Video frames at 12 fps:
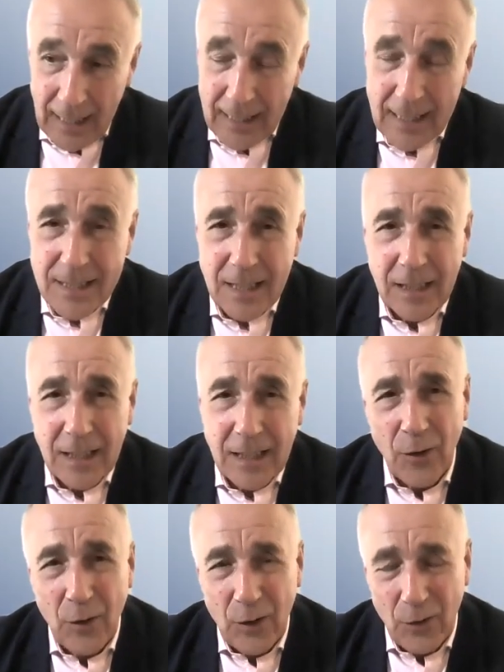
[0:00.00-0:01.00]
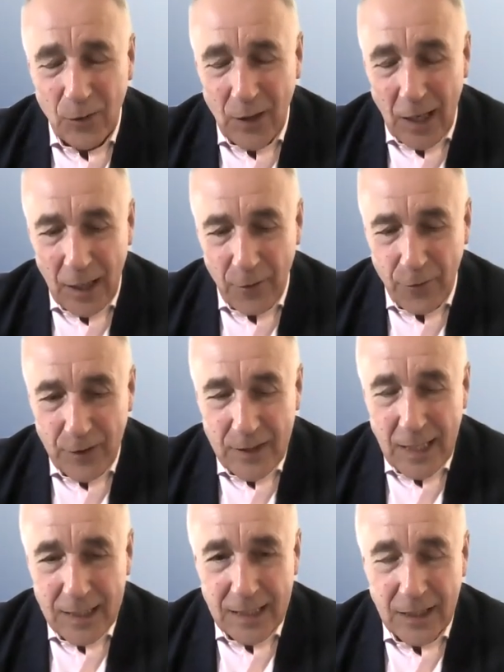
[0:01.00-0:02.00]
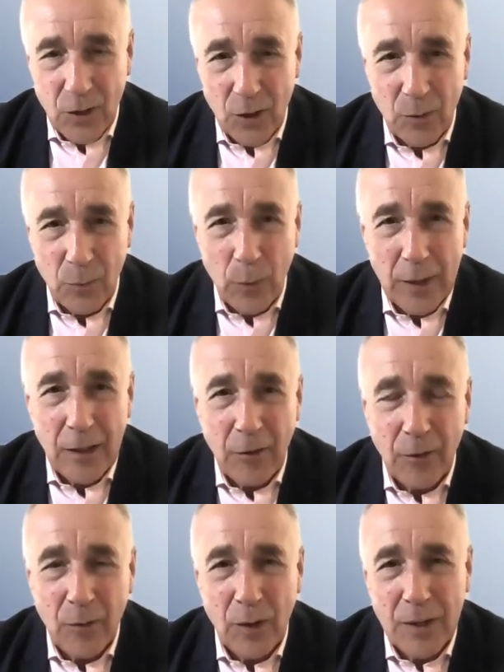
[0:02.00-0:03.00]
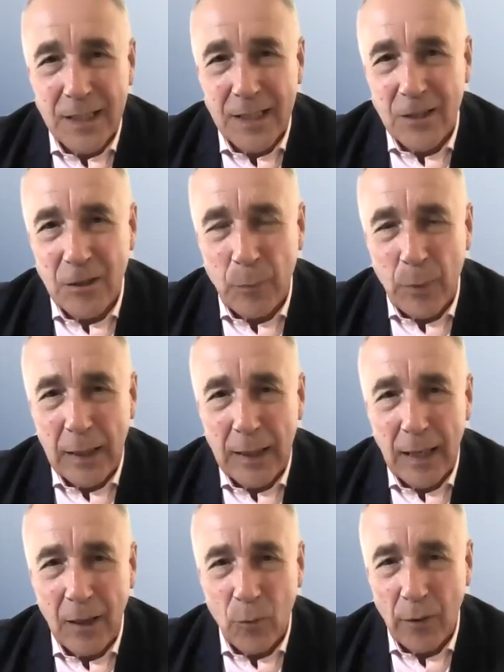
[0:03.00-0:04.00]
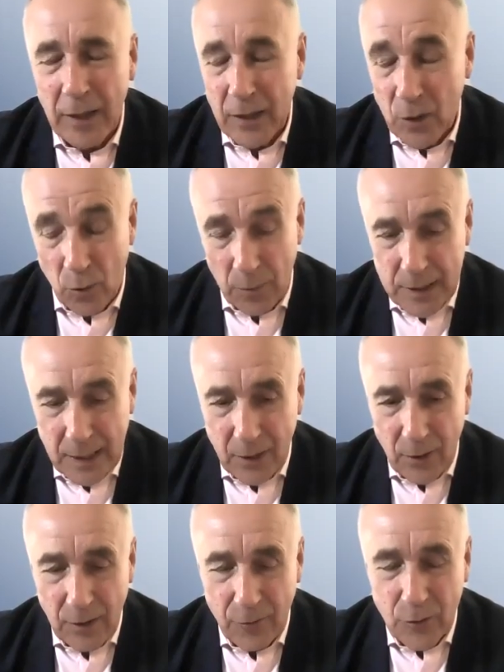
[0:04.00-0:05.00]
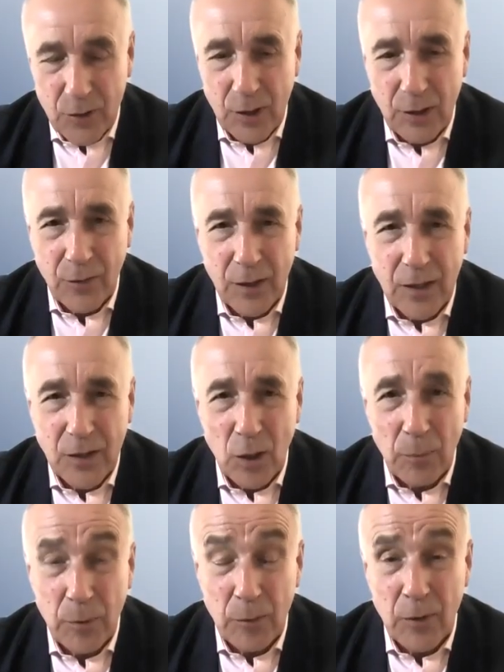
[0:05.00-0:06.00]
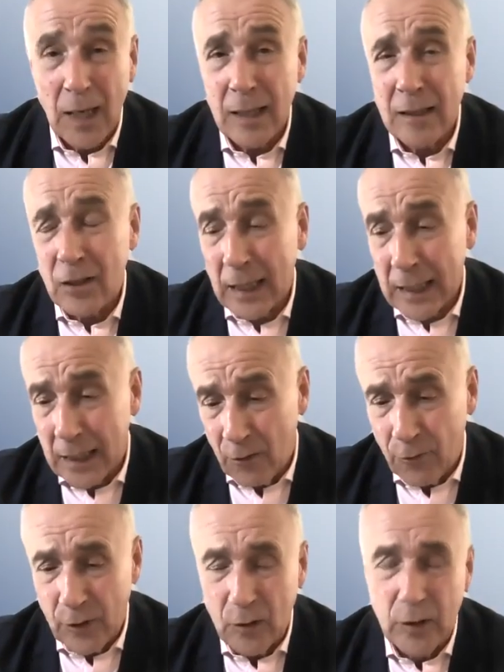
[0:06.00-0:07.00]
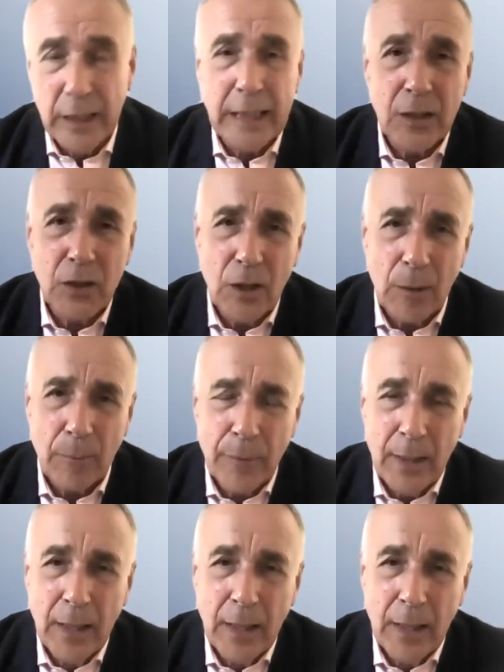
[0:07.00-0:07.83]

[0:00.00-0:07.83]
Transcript: Listen, you've done a fantastic job since you've been here. We're enormously grateful to you for the job you've done. Thank you for your leadership